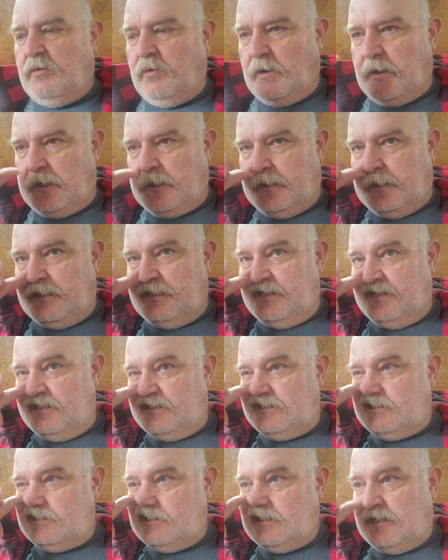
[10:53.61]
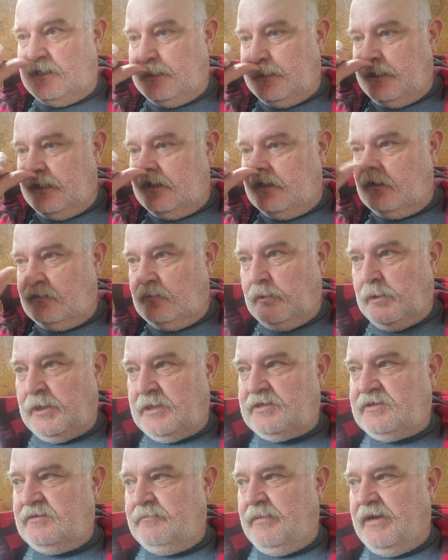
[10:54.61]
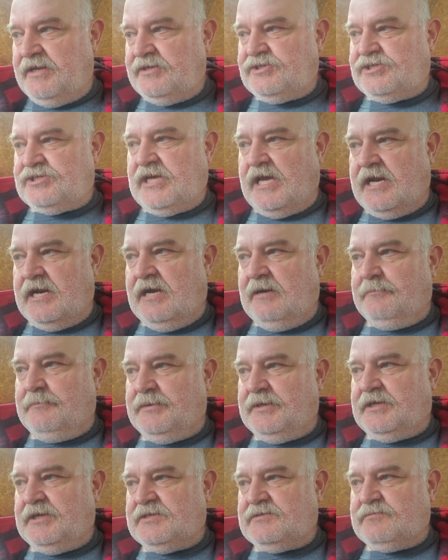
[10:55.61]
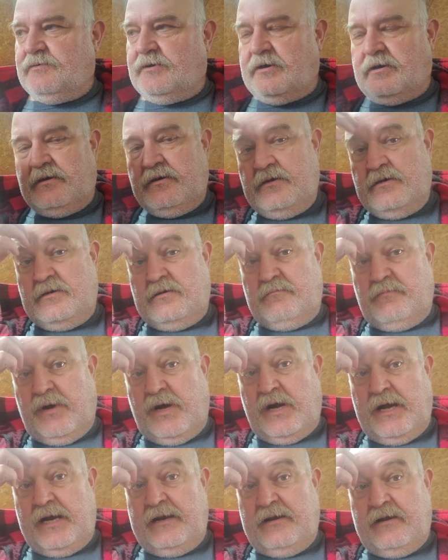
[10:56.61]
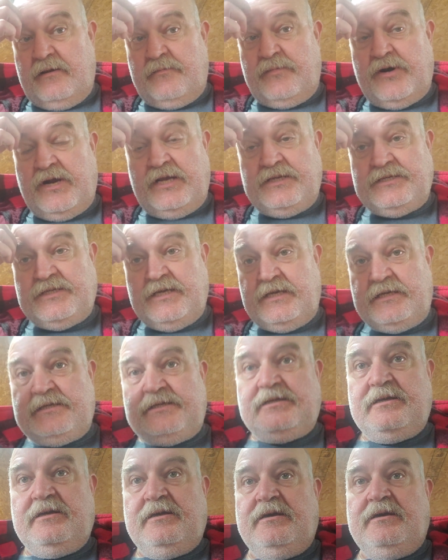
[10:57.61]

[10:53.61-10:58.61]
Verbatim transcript: working on this and getting the work, the bench set up because we're behind on projects.